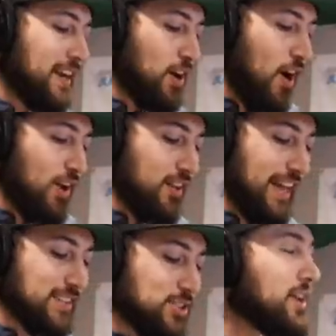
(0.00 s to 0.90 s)
it all
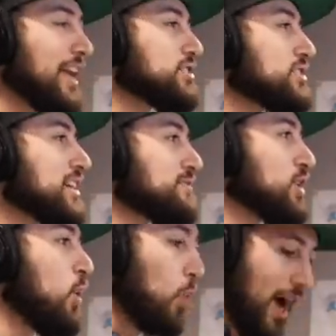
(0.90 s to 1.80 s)
in. So, yeah, you're just going to have
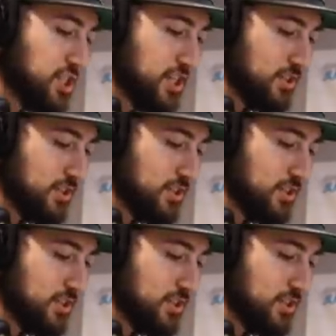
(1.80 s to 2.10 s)
to go watch it